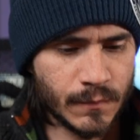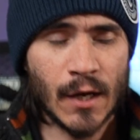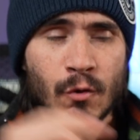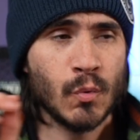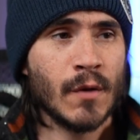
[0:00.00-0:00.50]
Now
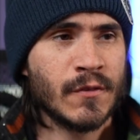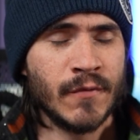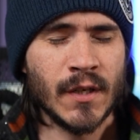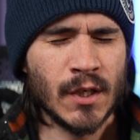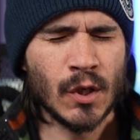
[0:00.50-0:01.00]
throughout the
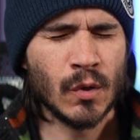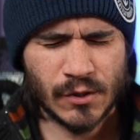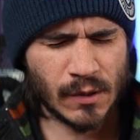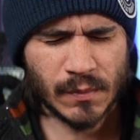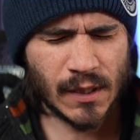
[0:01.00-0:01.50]
video,
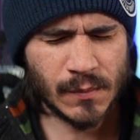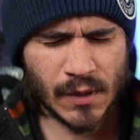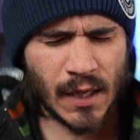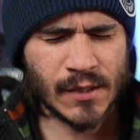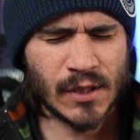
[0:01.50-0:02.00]
sometimes
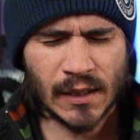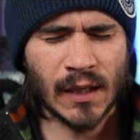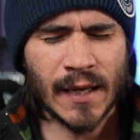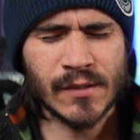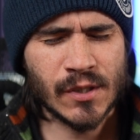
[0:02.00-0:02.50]
I say
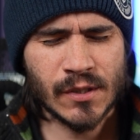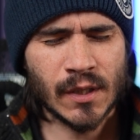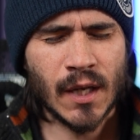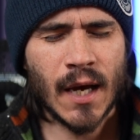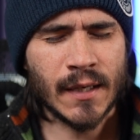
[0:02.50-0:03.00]
lenses a
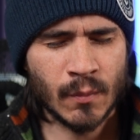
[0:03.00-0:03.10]
lot,